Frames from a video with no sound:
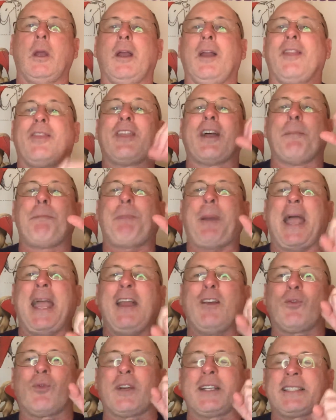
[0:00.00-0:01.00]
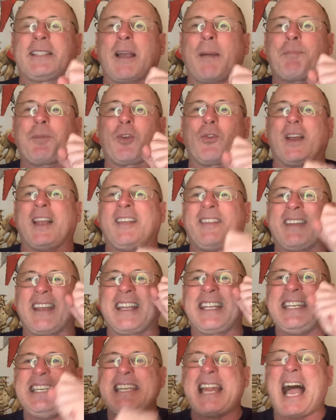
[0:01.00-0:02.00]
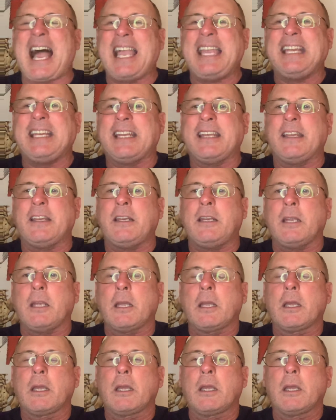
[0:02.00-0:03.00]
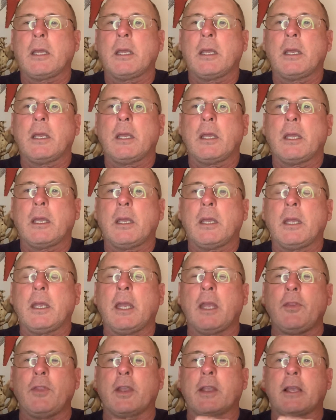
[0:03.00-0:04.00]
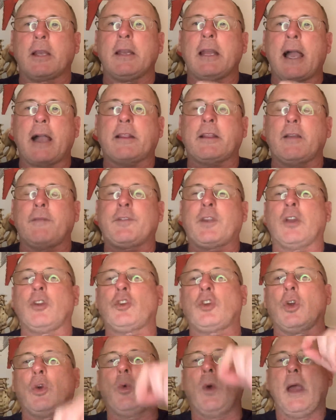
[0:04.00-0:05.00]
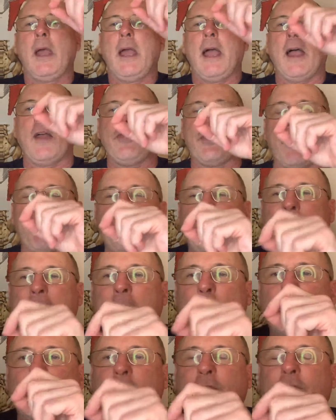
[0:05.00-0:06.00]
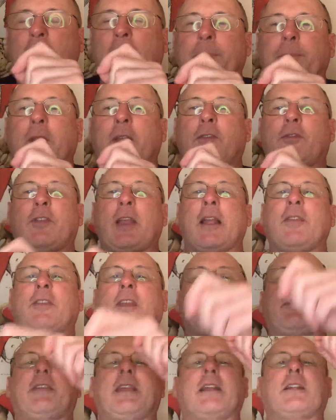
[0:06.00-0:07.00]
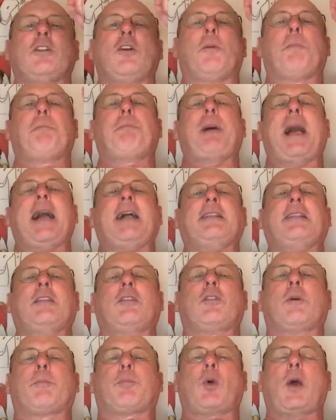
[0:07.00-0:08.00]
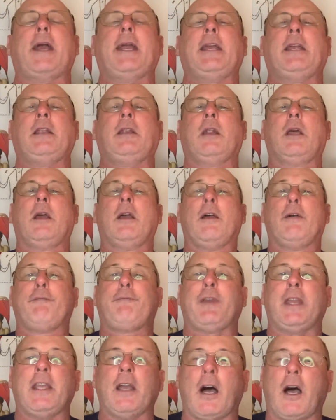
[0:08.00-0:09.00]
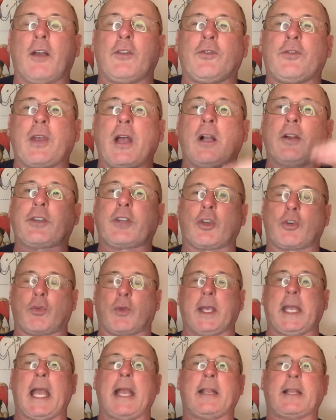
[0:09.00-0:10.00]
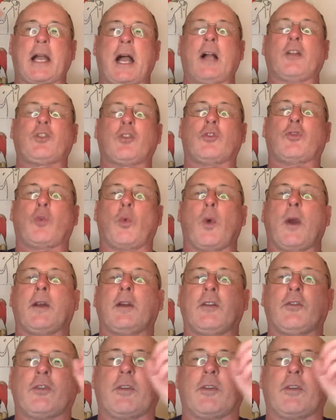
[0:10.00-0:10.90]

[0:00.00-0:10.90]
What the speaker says: The pain receptor is ignited in the connective tissue, and the pain receptor sends a signal back to the brain via a cell to create conscious awareness